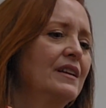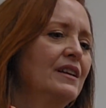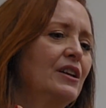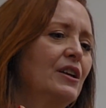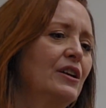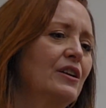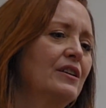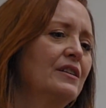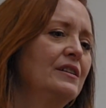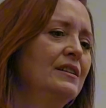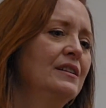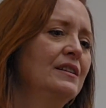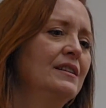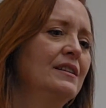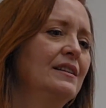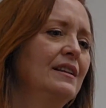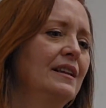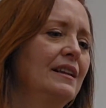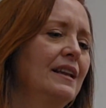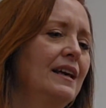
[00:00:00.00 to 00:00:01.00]

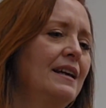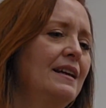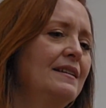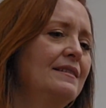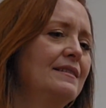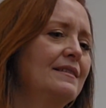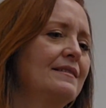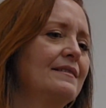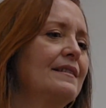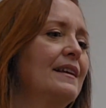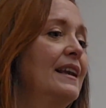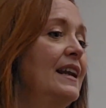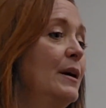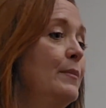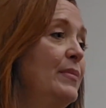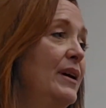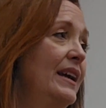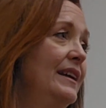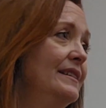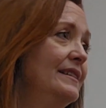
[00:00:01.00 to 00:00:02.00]
curtain lace, and I
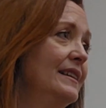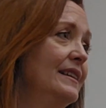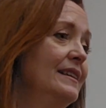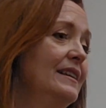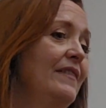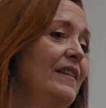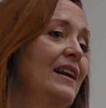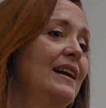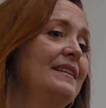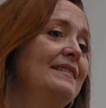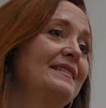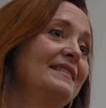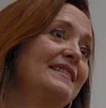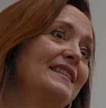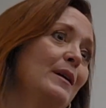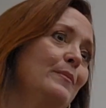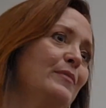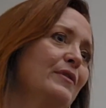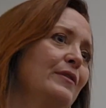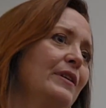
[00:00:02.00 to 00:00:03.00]
paint it, and then I
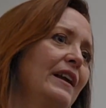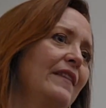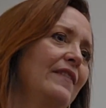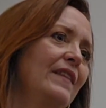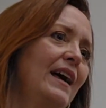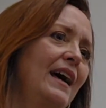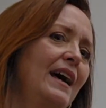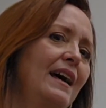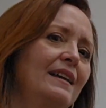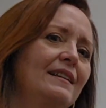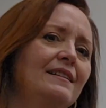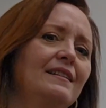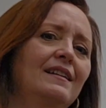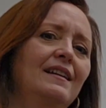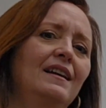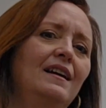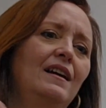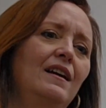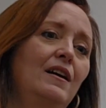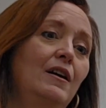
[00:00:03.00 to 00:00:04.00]
separate that
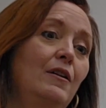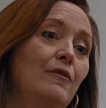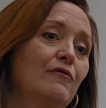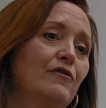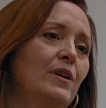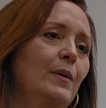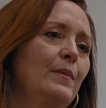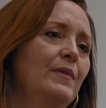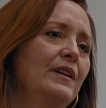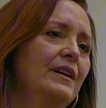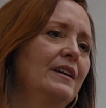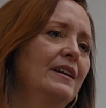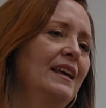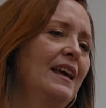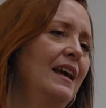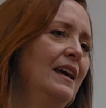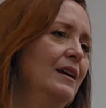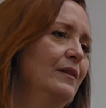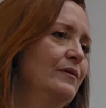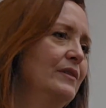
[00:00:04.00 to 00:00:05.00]
from the
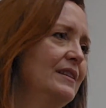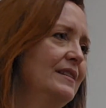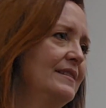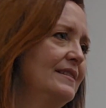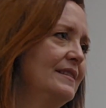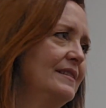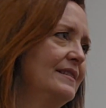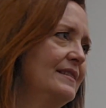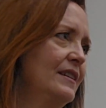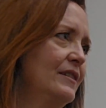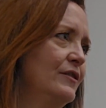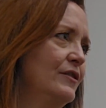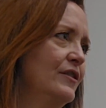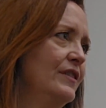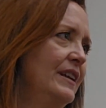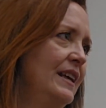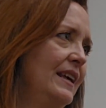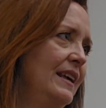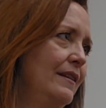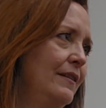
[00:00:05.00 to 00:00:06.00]
canvas that's
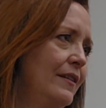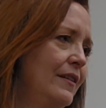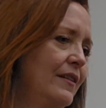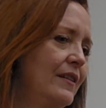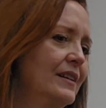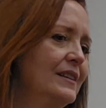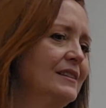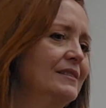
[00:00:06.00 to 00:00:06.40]
underneath.